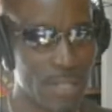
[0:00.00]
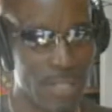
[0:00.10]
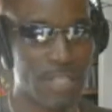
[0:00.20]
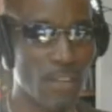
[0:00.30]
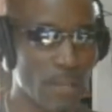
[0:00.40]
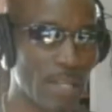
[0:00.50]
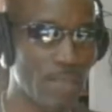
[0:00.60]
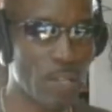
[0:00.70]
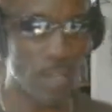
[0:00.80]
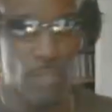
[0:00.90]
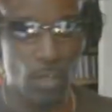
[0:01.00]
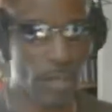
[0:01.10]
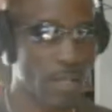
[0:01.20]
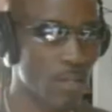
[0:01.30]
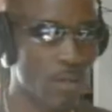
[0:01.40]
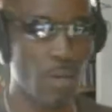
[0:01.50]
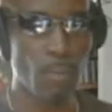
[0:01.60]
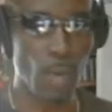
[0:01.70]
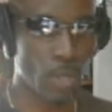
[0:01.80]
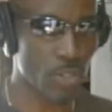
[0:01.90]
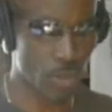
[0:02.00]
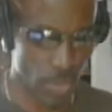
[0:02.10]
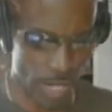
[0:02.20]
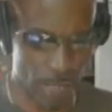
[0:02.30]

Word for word: saying, though, if you're going to go commercial, you got to be.